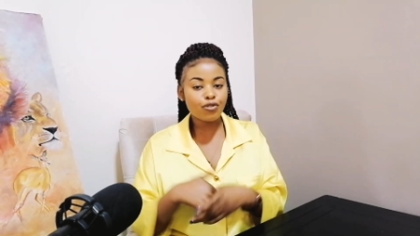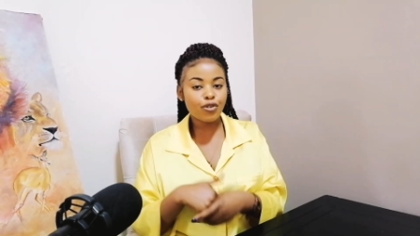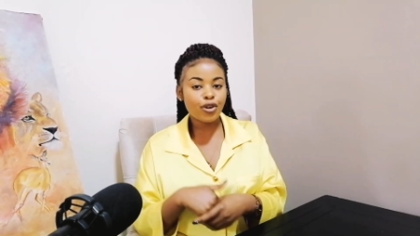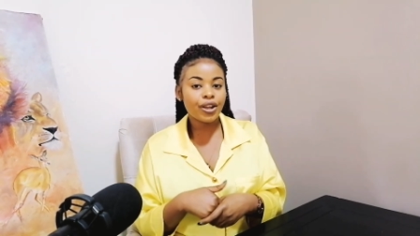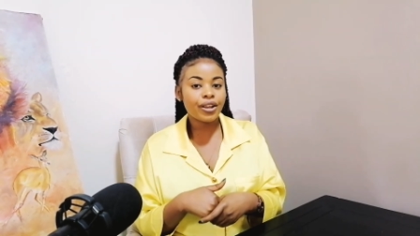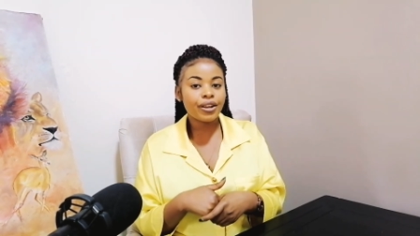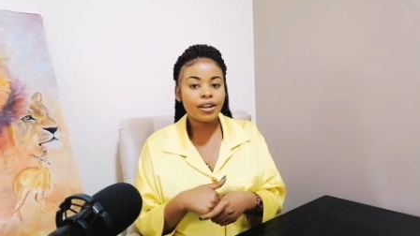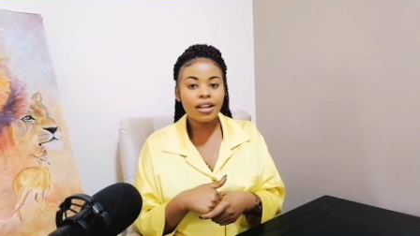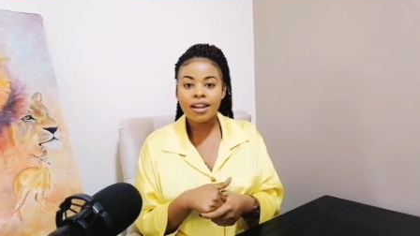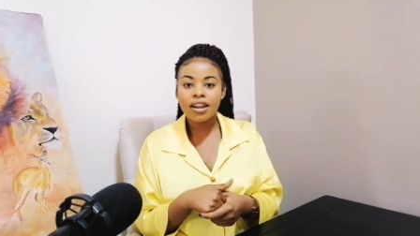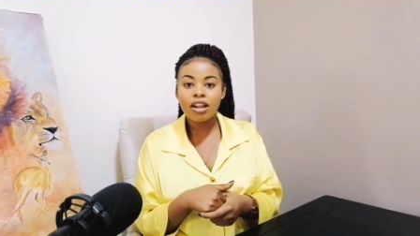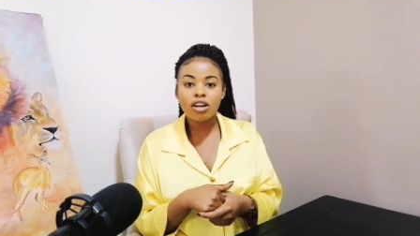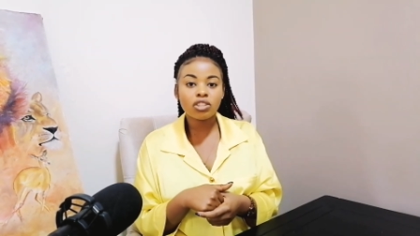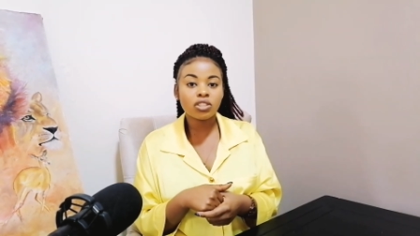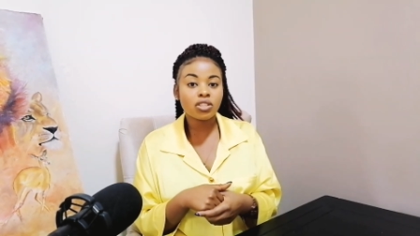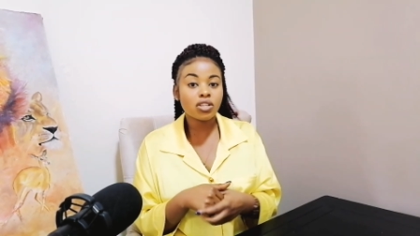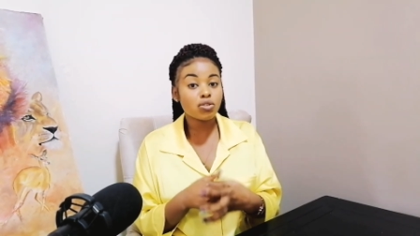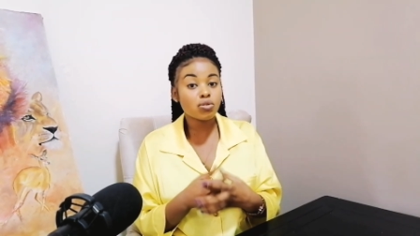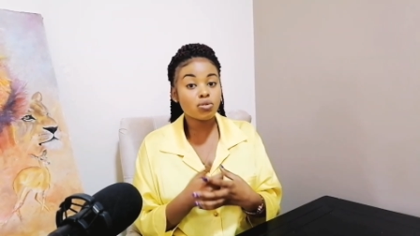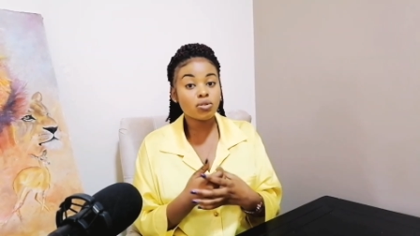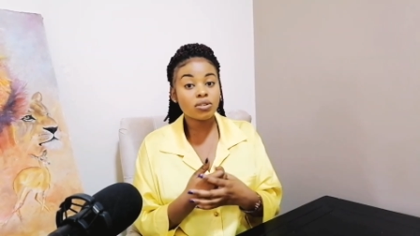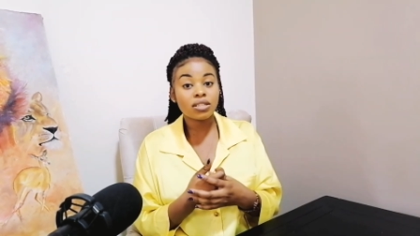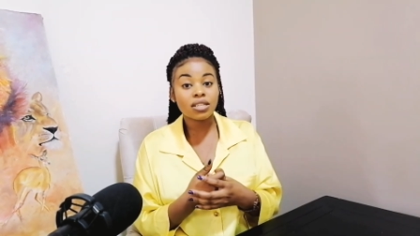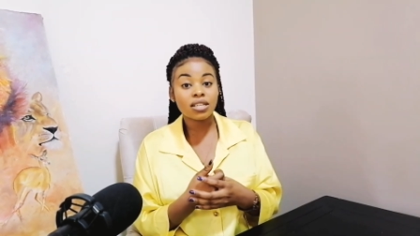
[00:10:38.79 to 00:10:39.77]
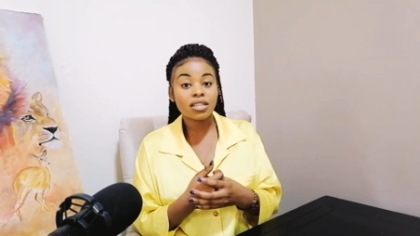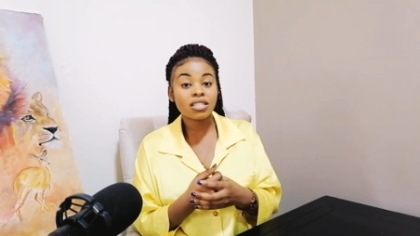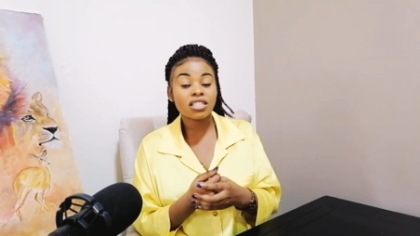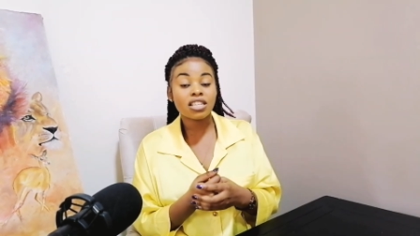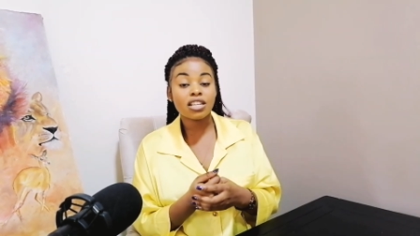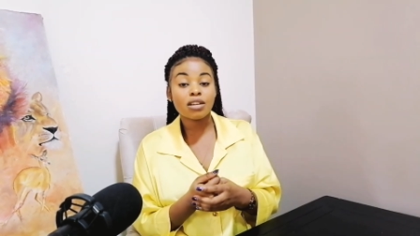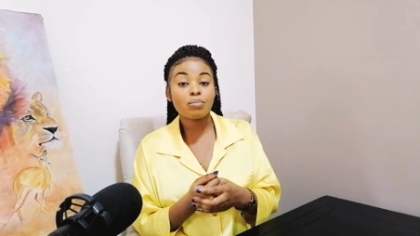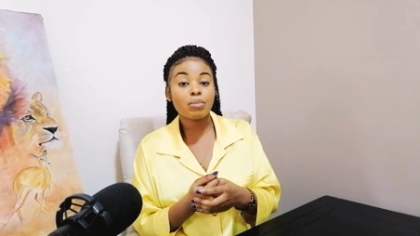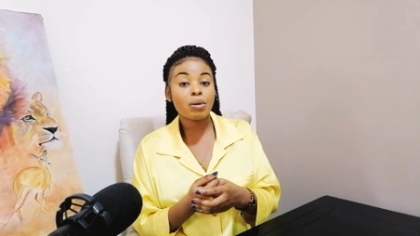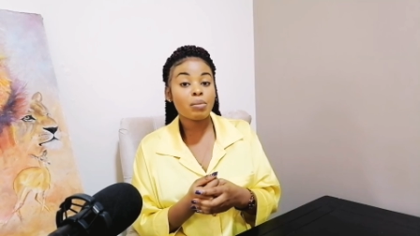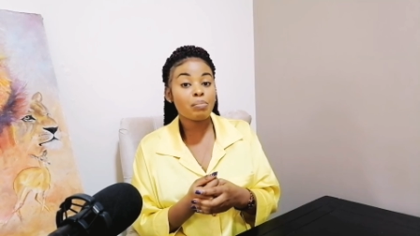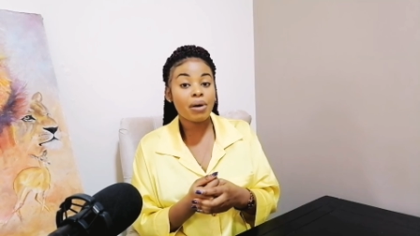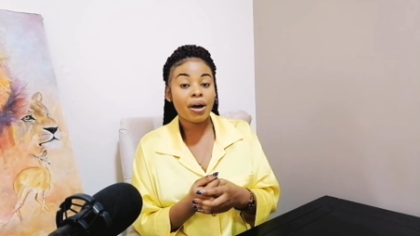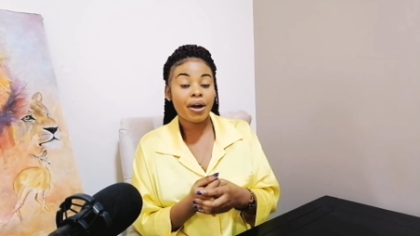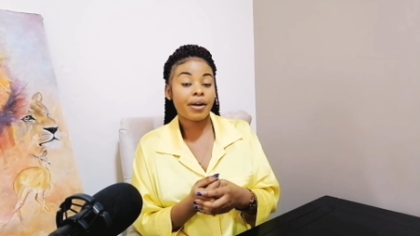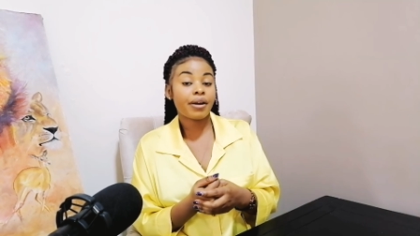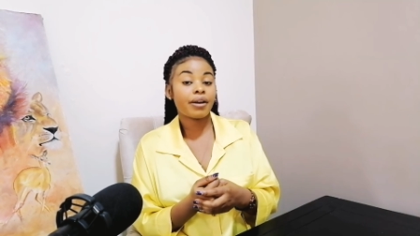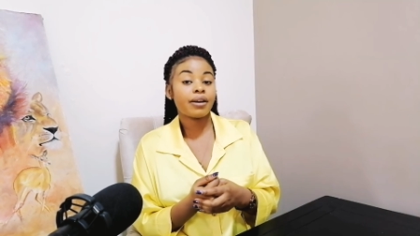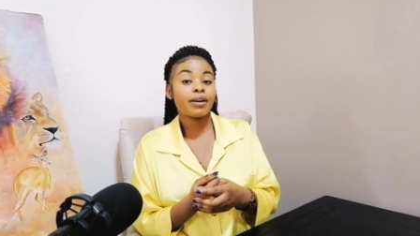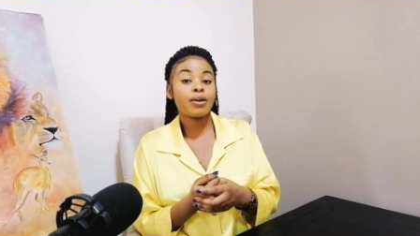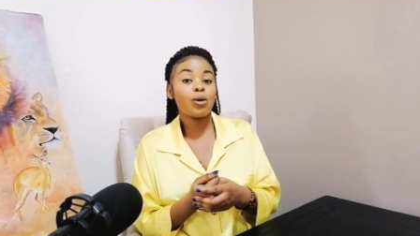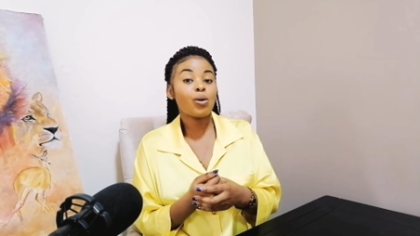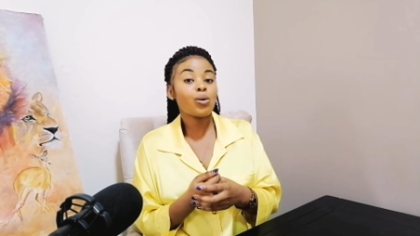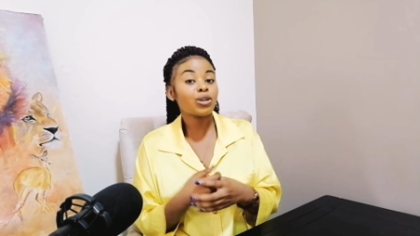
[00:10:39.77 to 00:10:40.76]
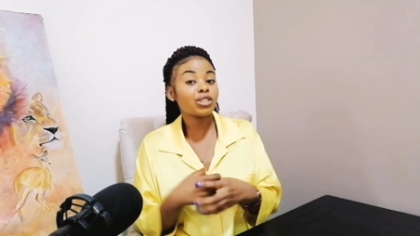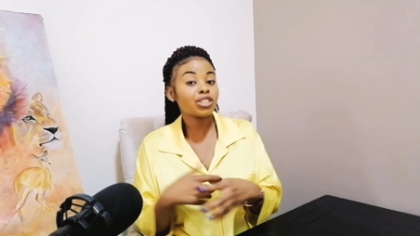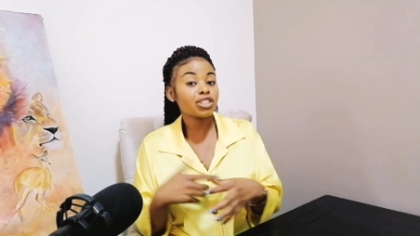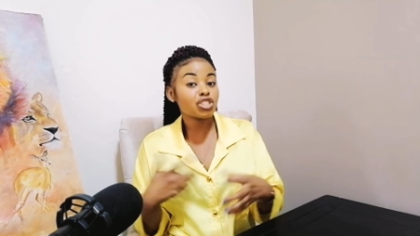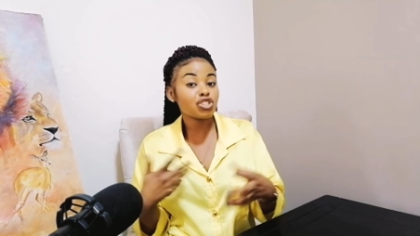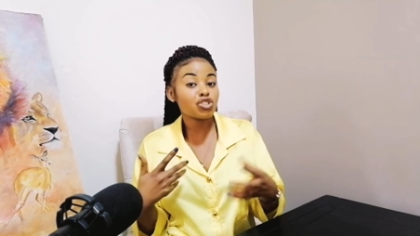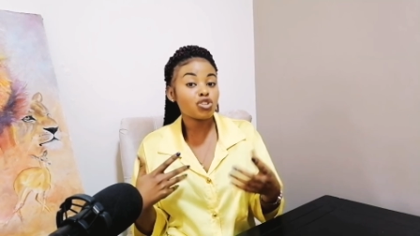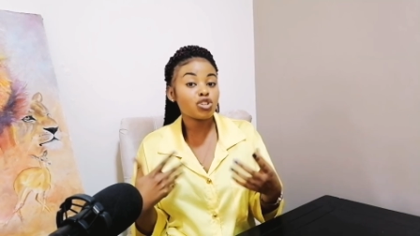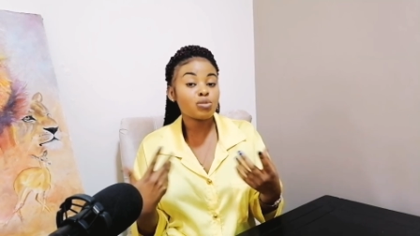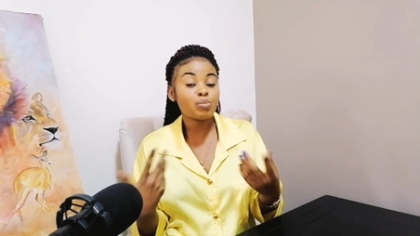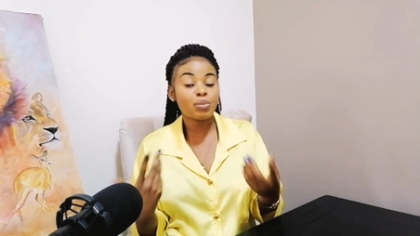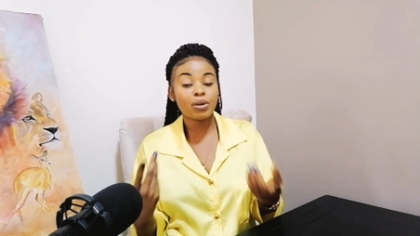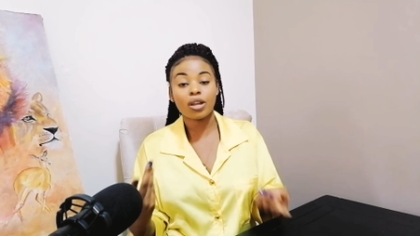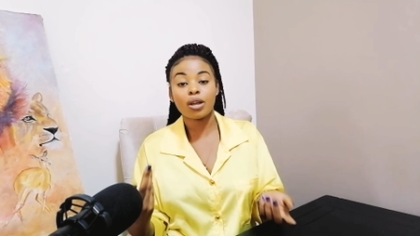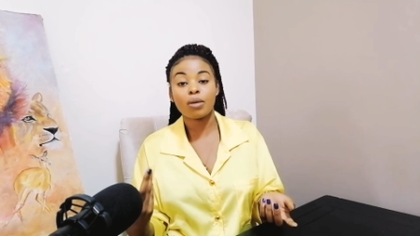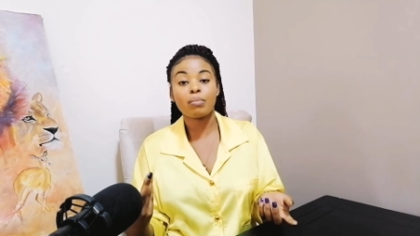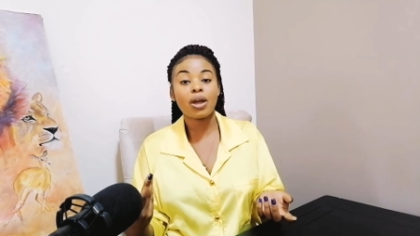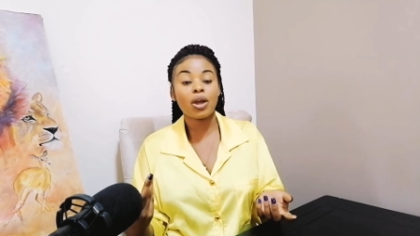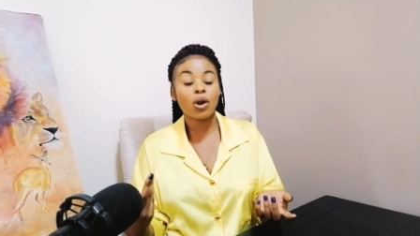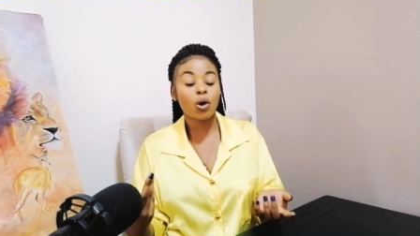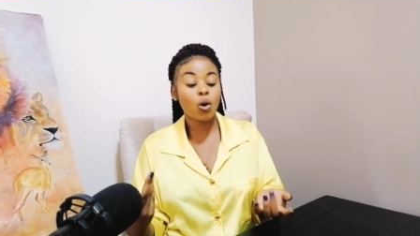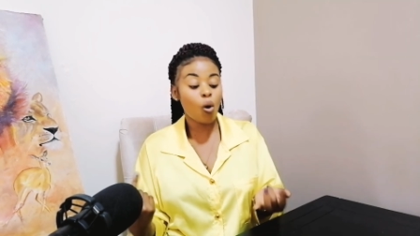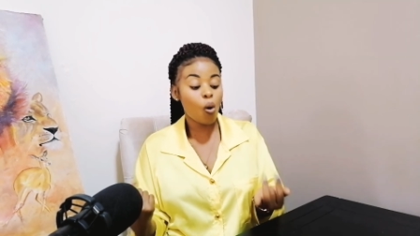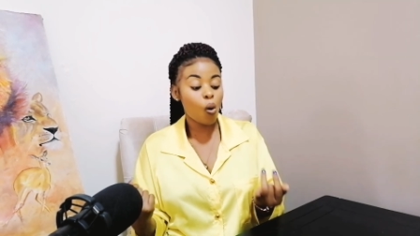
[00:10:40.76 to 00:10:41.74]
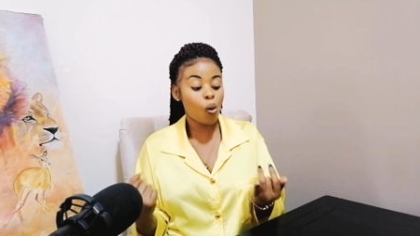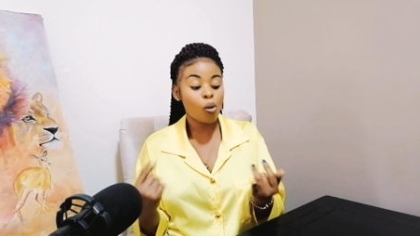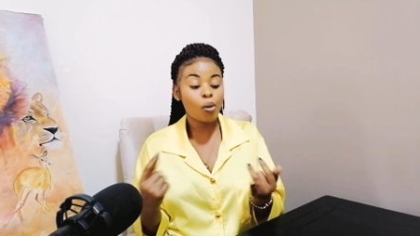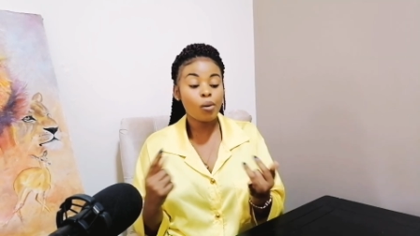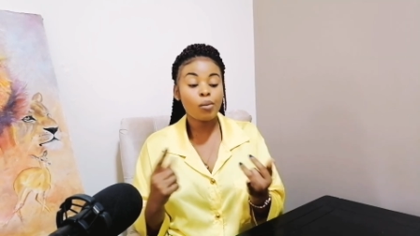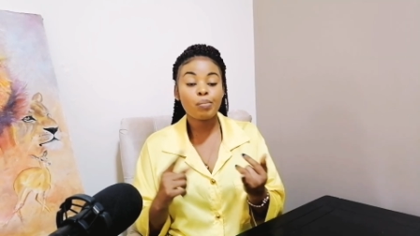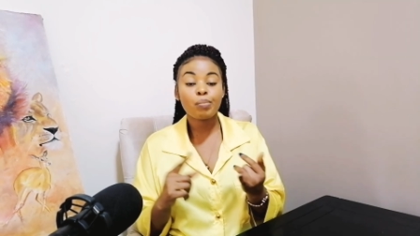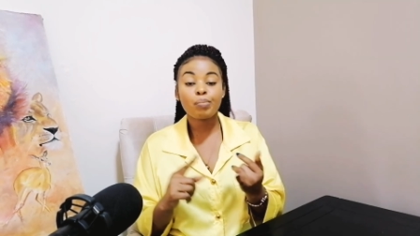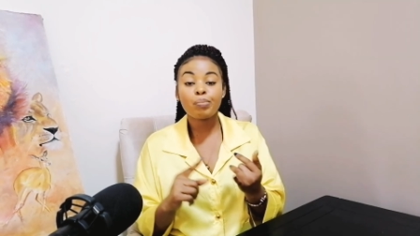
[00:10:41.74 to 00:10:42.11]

friend and now she's not texting me back or she's not picking my call